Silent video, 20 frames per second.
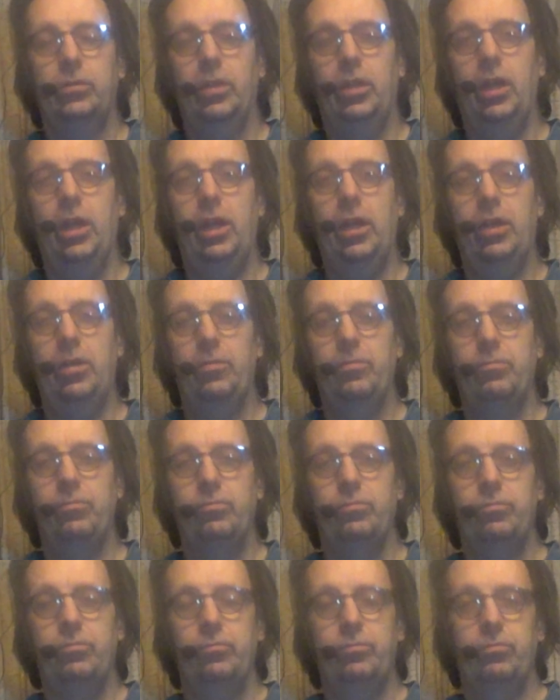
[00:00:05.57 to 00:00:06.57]

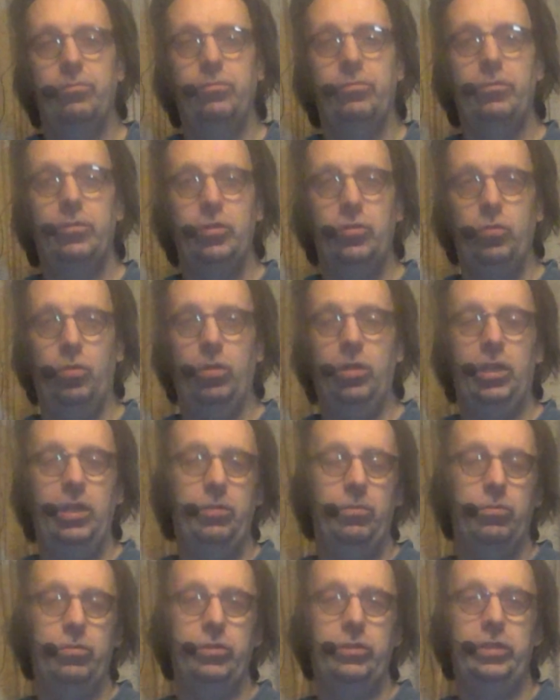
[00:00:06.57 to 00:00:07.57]
Um, shortly
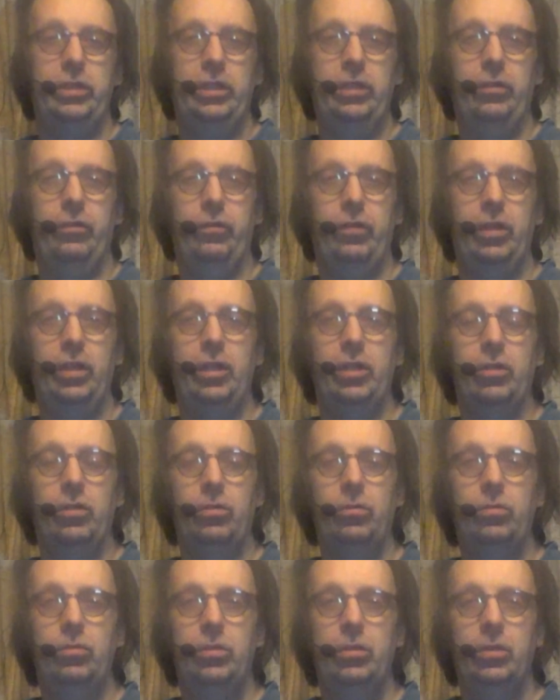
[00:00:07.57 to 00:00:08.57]
we'll see the
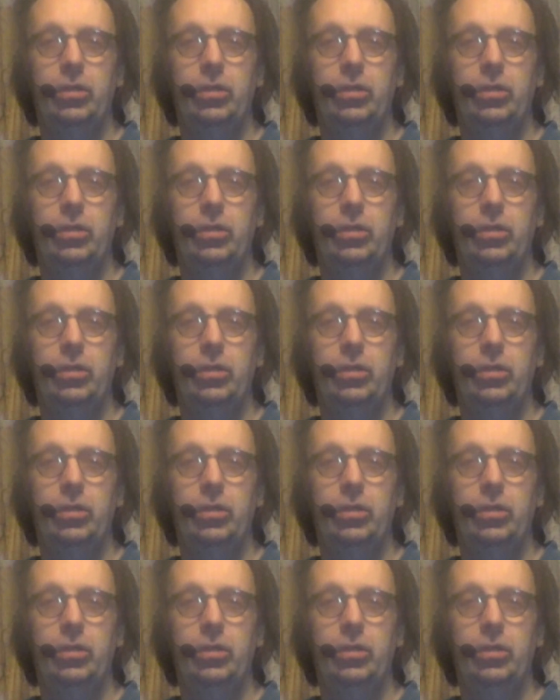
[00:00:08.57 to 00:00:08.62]
video,